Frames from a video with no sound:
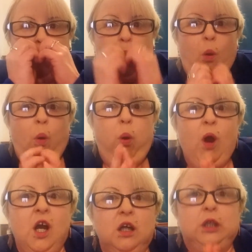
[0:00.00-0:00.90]
oh
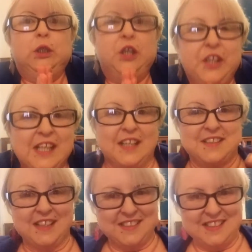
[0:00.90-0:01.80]
God,
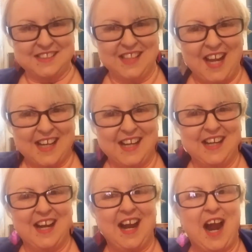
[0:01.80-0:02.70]
it's like
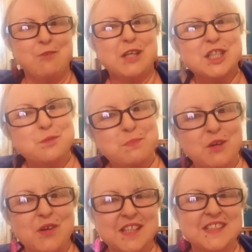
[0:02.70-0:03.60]
I'm
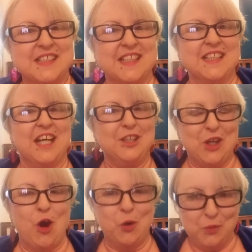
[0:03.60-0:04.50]
experiencing it
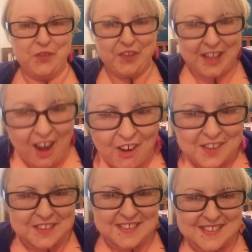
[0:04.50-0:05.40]
along with the
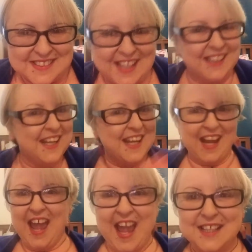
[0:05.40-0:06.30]
characters. Again,
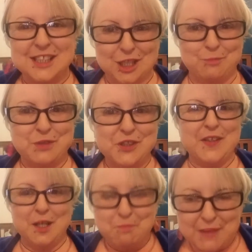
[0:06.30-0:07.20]
a hat tip to
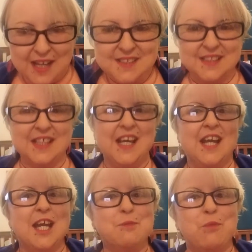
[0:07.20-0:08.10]
the amazing
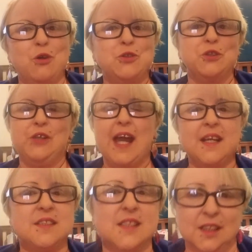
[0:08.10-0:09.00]
emotional
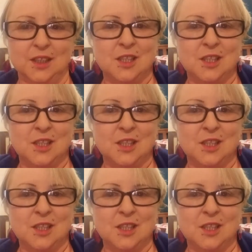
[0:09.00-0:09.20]
acting,